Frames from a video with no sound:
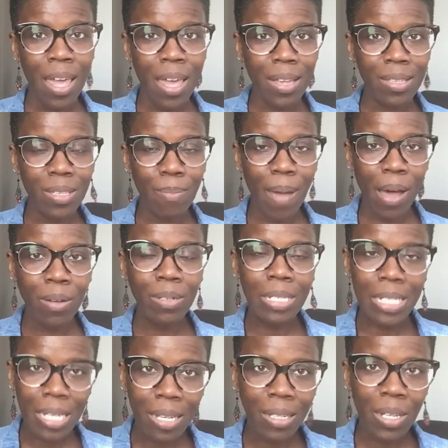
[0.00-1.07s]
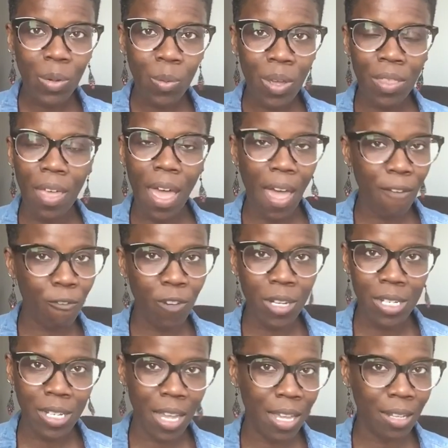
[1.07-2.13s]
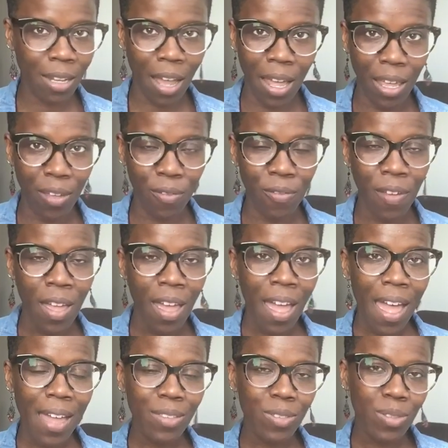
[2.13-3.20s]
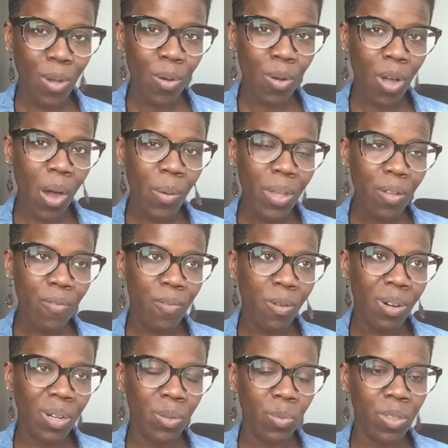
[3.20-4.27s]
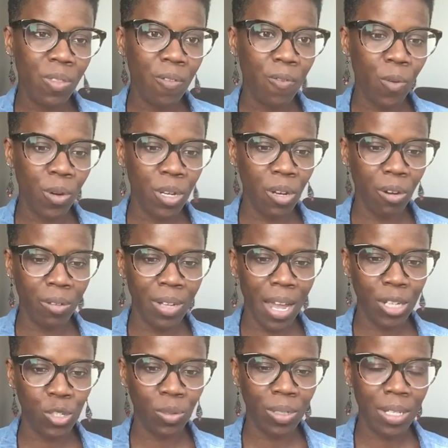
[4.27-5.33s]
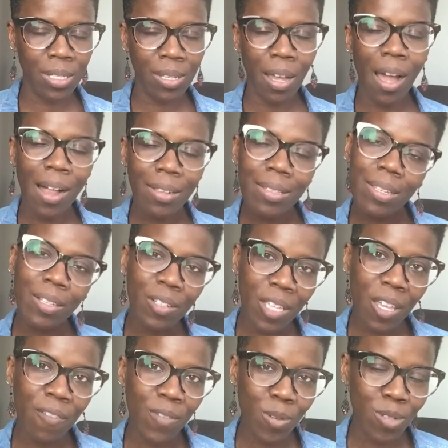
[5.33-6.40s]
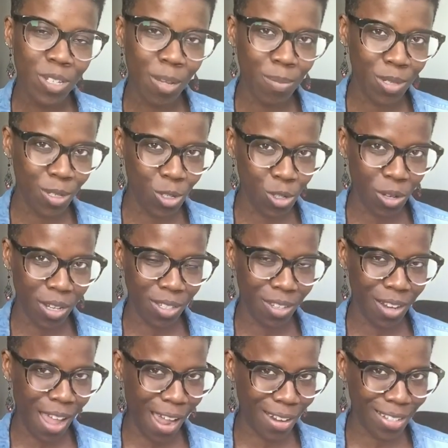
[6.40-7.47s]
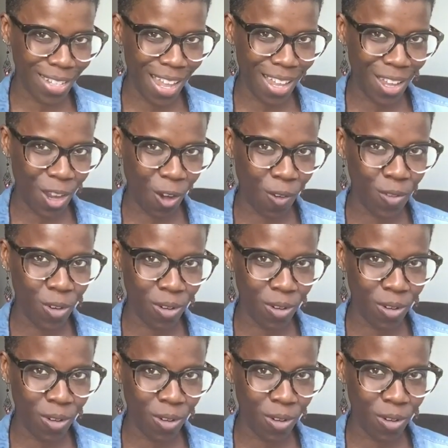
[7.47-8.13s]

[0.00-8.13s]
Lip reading: It's about dealing with everyday life. And so going forward with the 40-Year-Old Naturalista, I'll still give you tips and tricks on how to take care of